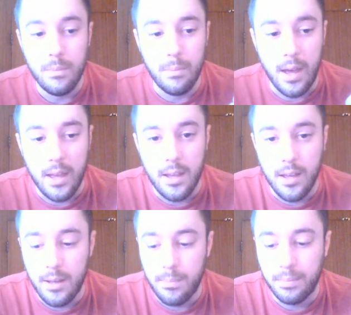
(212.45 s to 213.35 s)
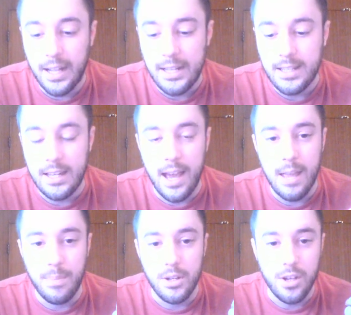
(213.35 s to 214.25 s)
Blade City
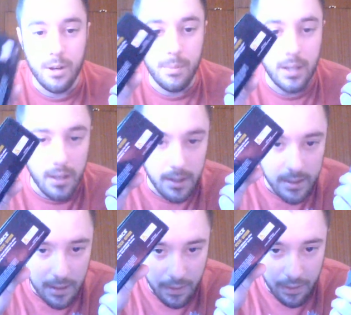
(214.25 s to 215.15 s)
hypage here, because